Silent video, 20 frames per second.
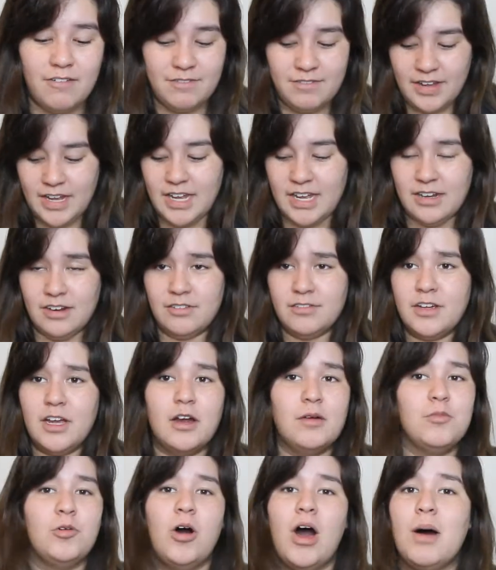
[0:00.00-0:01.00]
a fan of
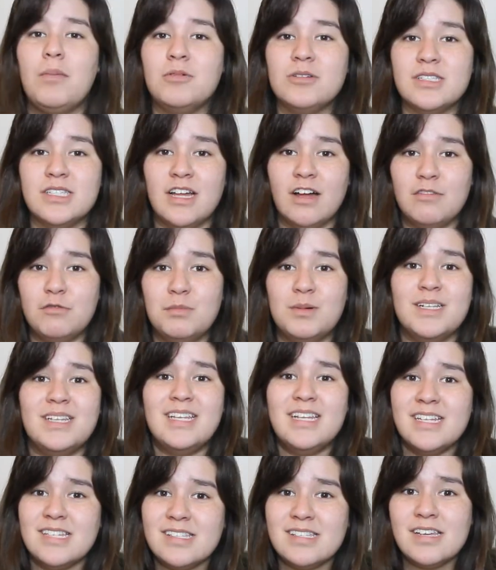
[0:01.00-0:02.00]
caramel apple stuff,
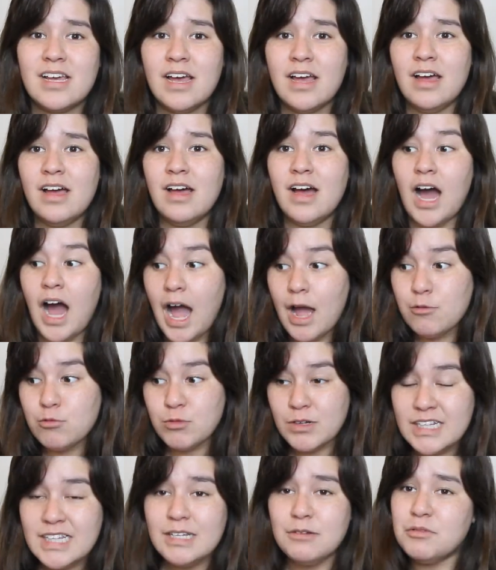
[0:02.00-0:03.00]
but this I
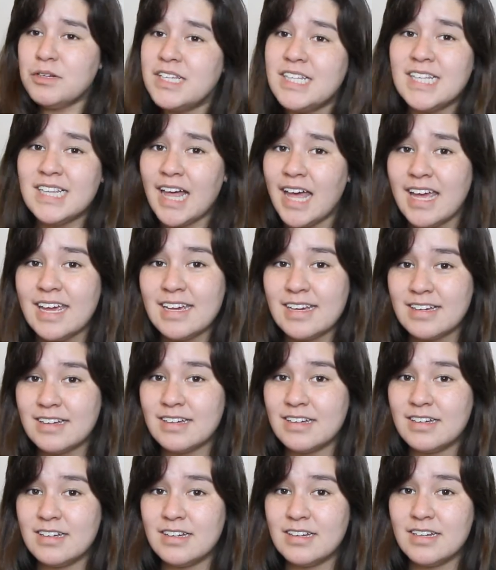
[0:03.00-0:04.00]
really, really like.
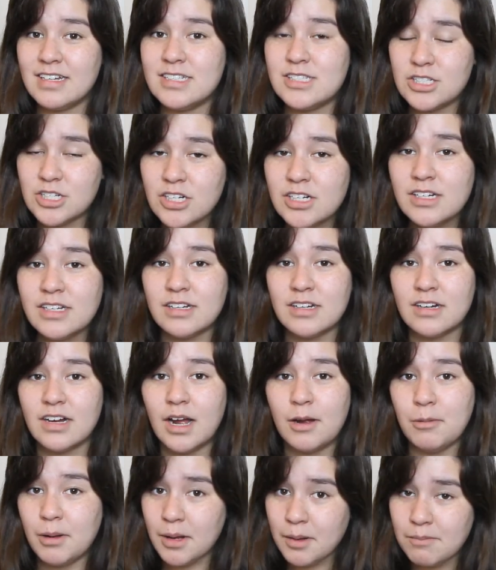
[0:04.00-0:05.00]
It's good.
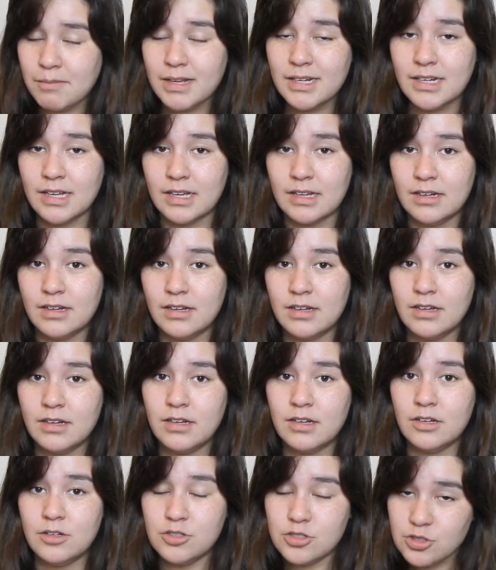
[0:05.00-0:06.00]
I recommend it.
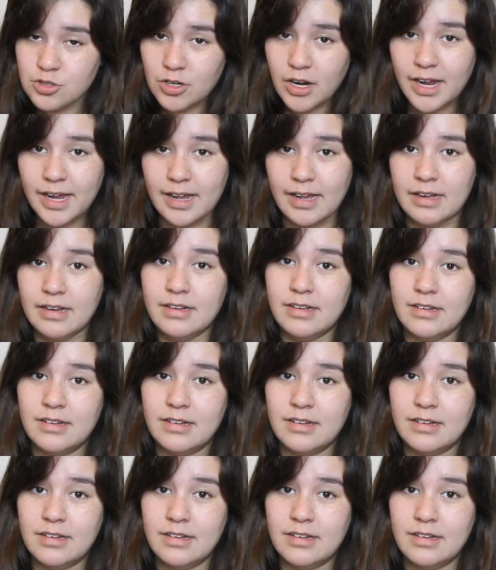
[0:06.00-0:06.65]
You should try it.